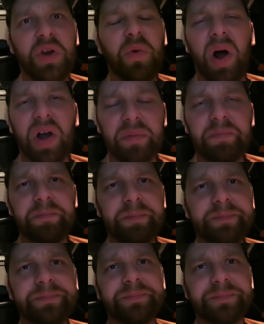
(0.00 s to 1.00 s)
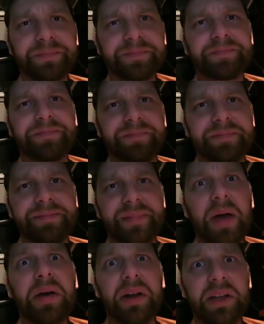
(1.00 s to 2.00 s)
you're welcome.
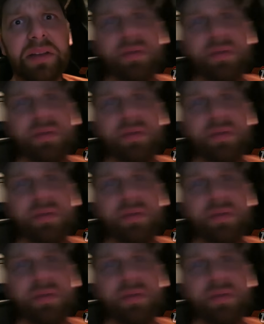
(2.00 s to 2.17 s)
I'm gonna